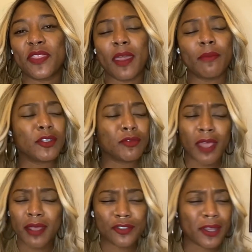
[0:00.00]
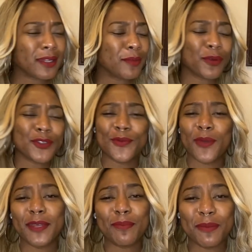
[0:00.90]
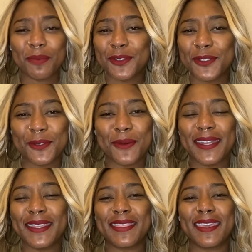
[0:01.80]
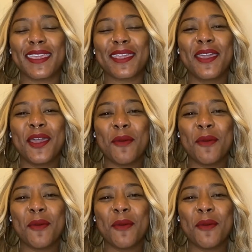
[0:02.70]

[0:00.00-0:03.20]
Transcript: with them. You're not trying to persuade people to do anything,